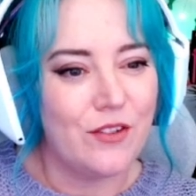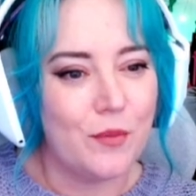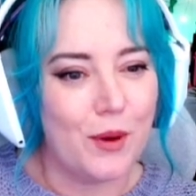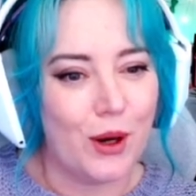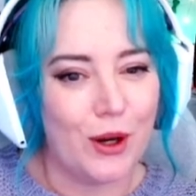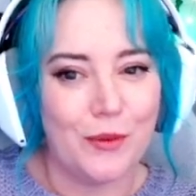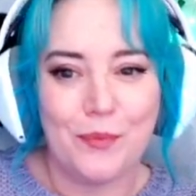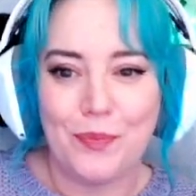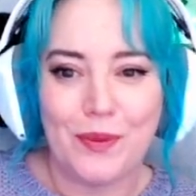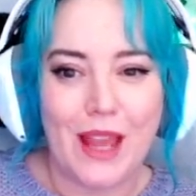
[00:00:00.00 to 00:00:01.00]
a bar.
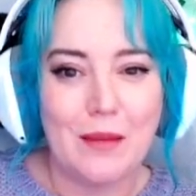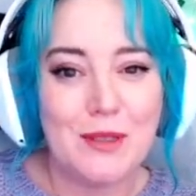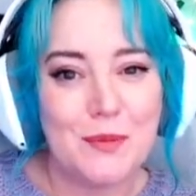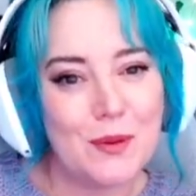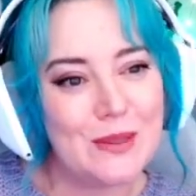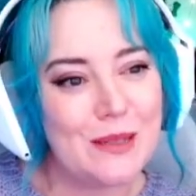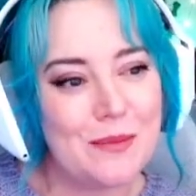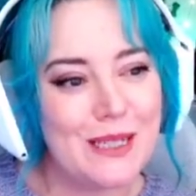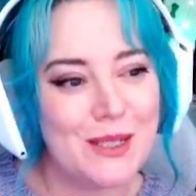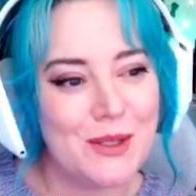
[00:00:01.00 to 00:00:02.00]
I'm supposed to
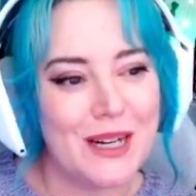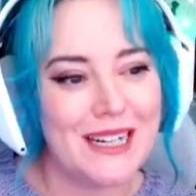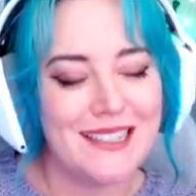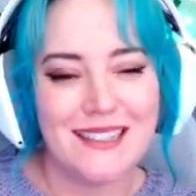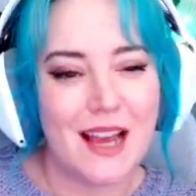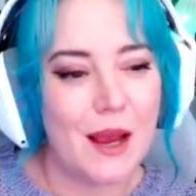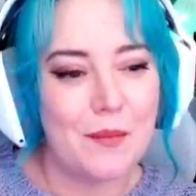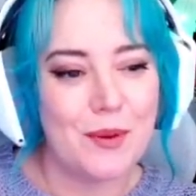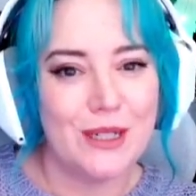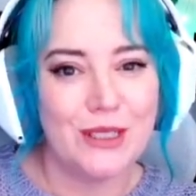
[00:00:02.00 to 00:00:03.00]
mix drinks. I'm
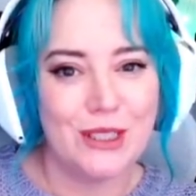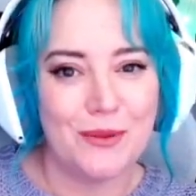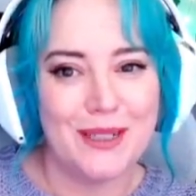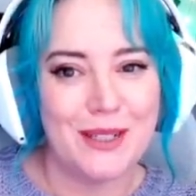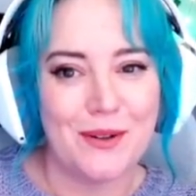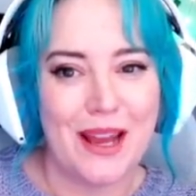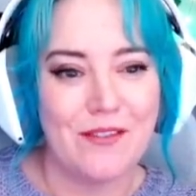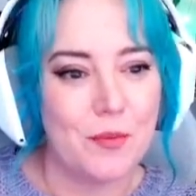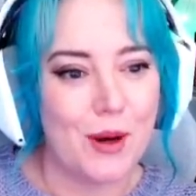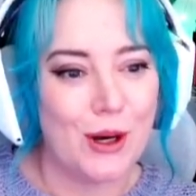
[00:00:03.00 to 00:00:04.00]
pretty sure we don't have a
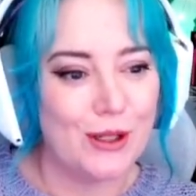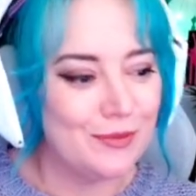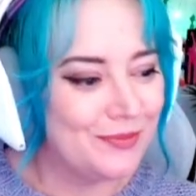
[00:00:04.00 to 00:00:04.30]
bar.